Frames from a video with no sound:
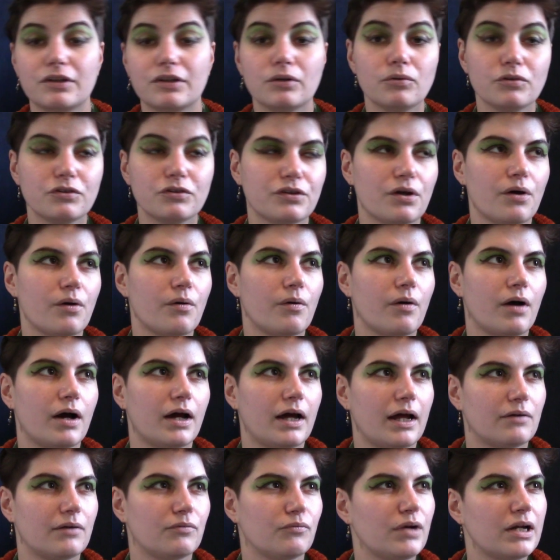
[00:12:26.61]
also, I
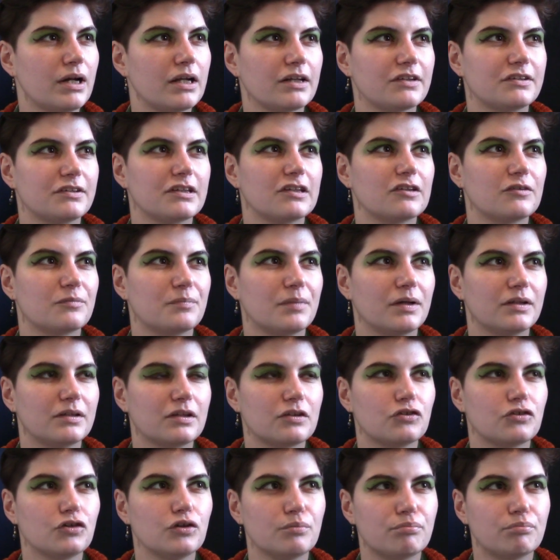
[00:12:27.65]
hadn't realised this, but the
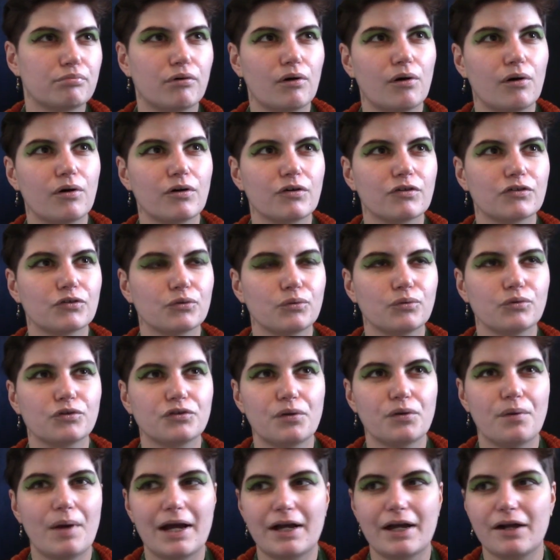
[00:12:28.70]
2 prongs
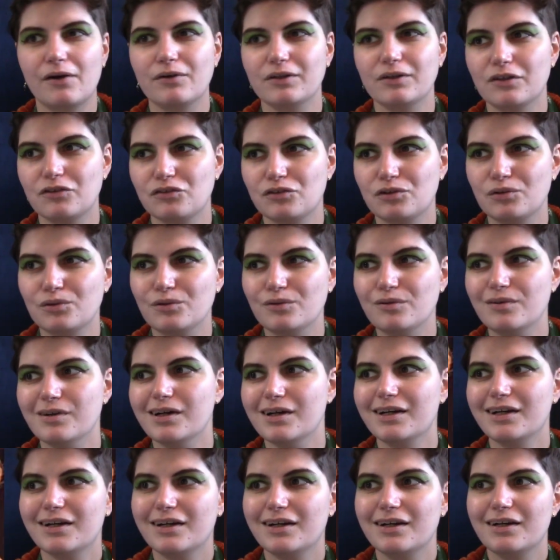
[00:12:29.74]
also echo the 2
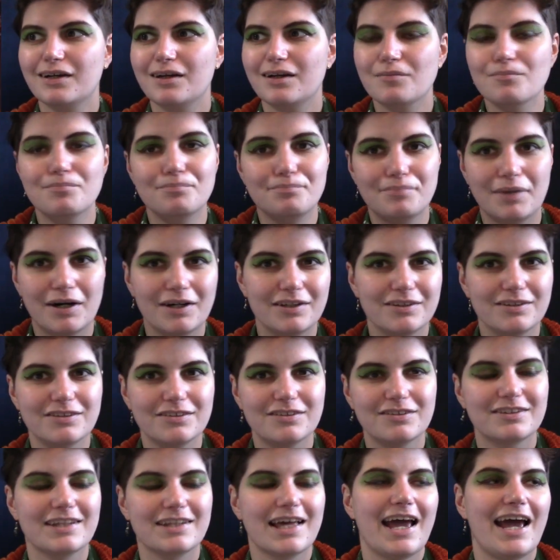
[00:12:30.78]

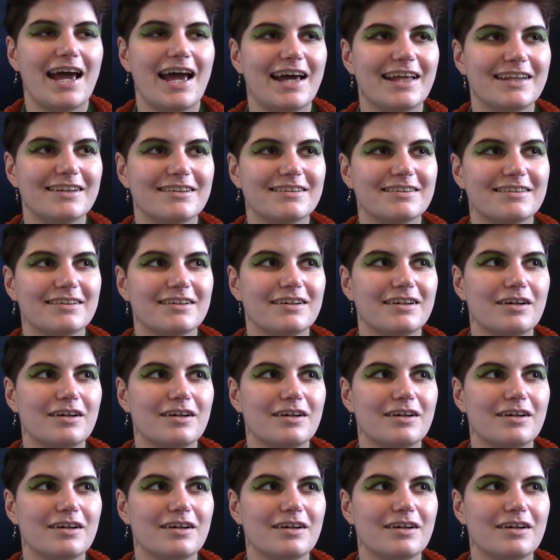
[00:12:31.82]
buns, and